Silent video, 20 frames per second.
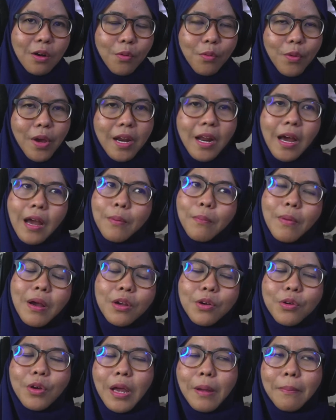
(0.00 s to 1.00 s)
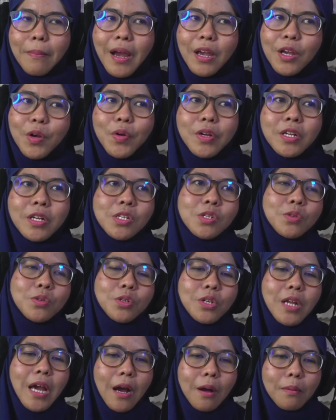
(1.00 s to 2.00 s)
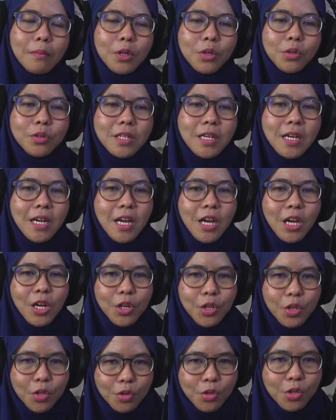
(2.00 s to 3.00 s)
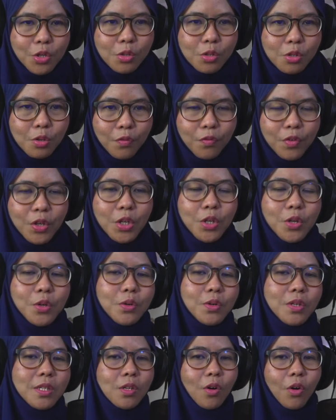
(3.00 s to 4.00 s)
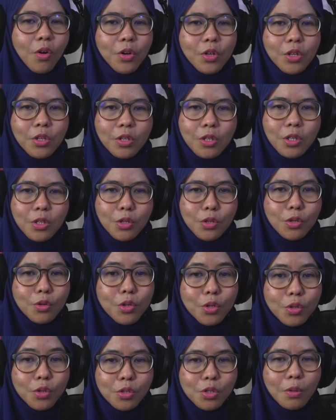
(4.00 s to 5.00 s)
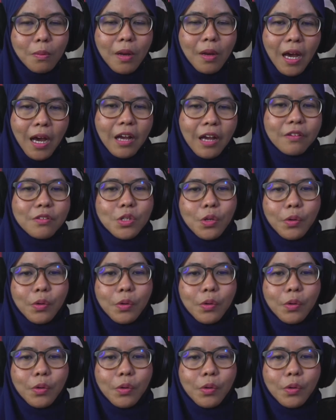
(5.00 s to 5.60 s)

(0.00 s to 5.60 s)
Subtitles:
when am I going to upload new YouTube videos or new YouTube live.